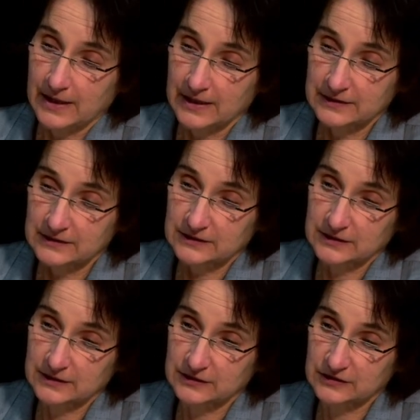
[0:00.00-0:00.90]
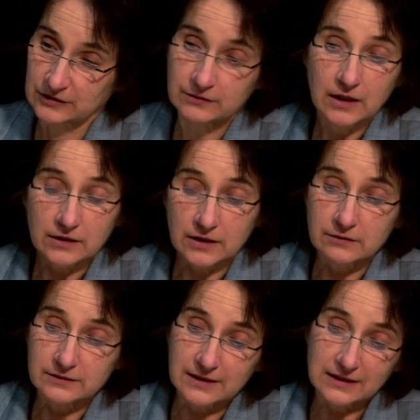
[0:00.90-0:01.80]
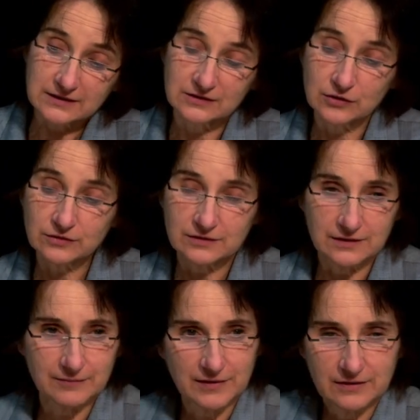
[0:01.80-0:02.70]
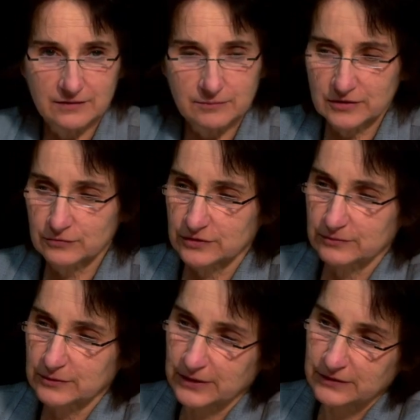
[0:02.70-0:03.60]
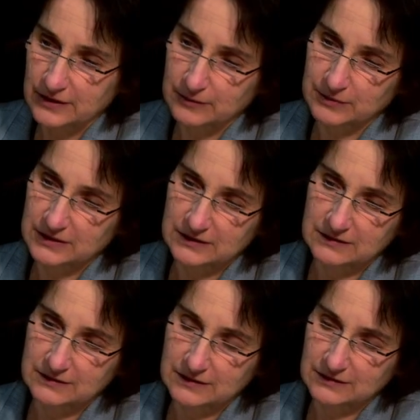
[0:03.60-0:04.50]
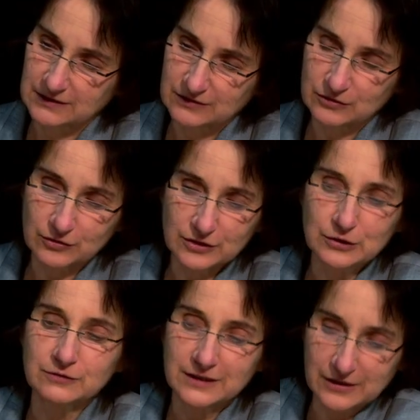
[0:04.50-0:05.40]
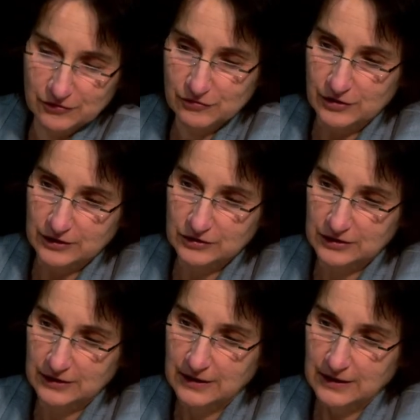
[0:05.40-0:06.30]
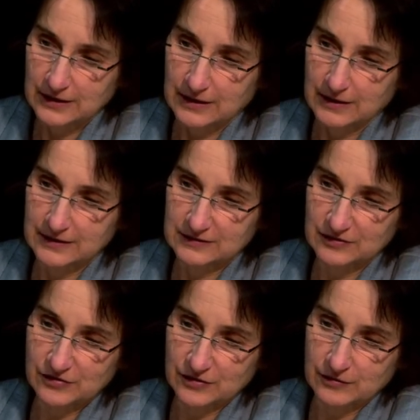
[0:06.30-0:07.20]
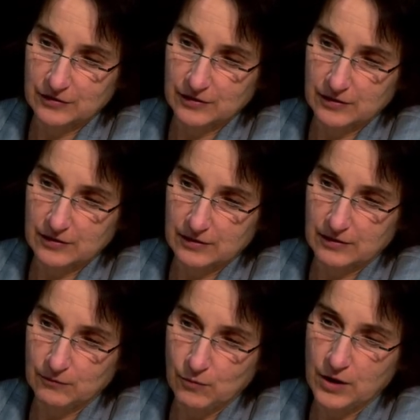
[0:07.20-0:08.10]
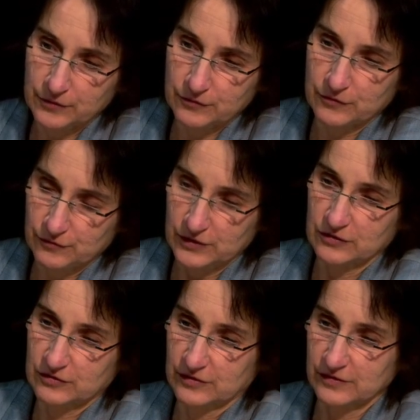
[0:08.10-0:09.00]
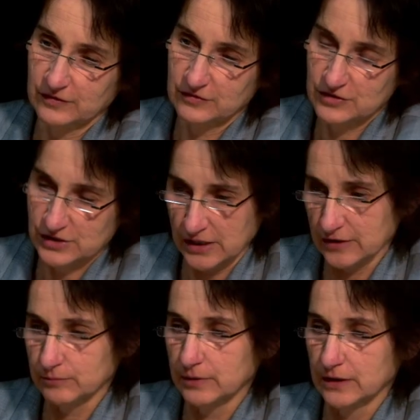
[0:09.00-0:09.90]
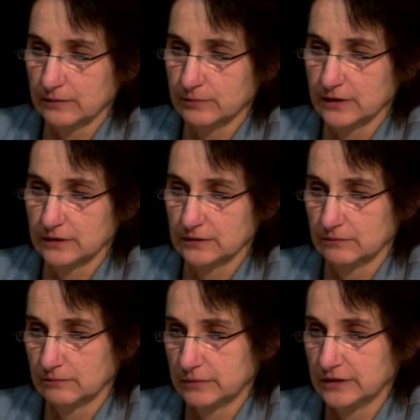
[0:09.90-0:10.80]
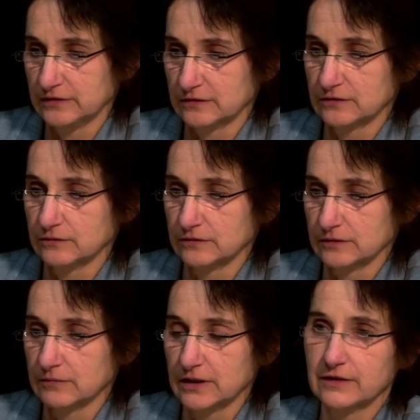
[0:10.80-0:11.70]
So no, that's not. I mean, it depends on what you mean by unique, but it's not a unique structure. It is one of the features that is shared by plesiosaurs and